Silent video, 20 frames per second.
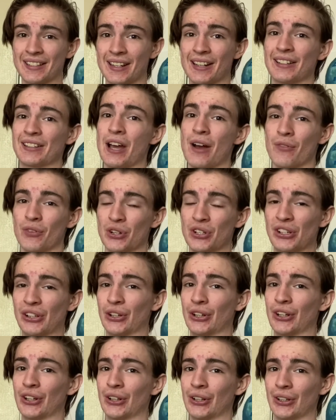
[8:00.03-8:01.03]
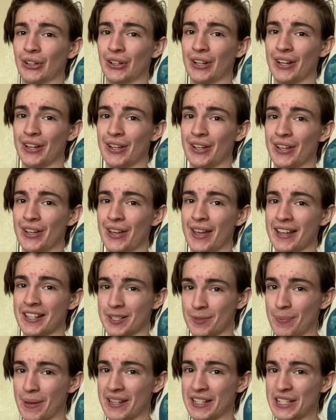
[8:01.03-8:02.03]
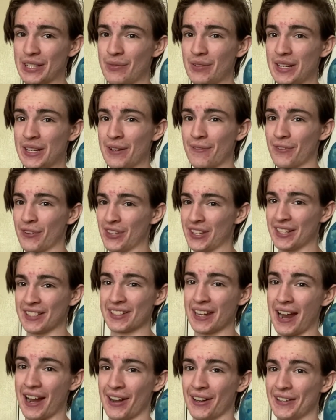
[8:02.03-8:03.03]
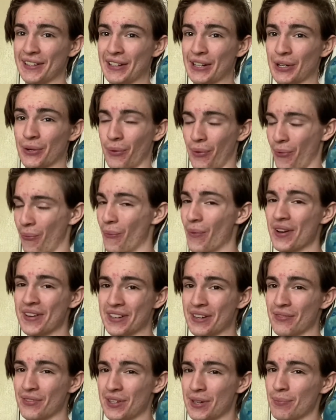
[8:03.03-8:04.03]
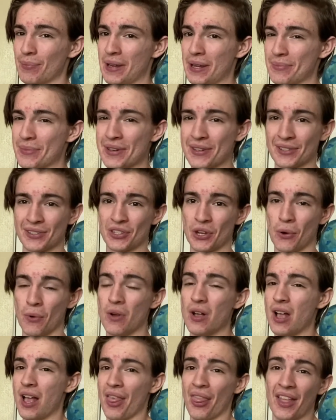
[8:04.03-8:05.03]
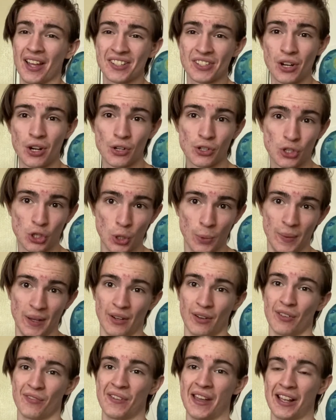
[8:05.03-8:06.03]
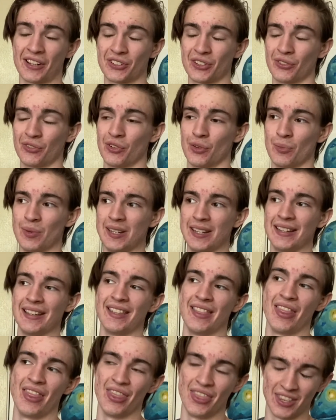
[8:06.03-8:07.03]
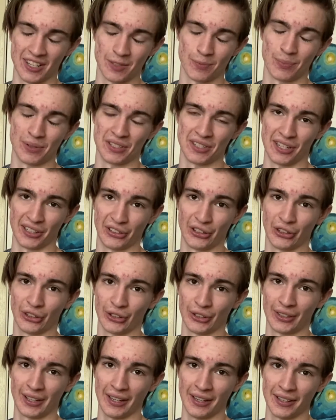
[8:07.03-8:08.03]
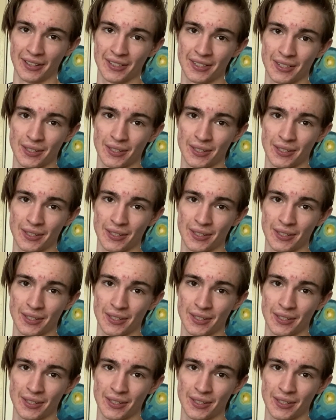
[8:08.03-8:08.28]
to cover your expense fee for the entire year with one dividend payment. So that's not too big of a factor for me in this particular case.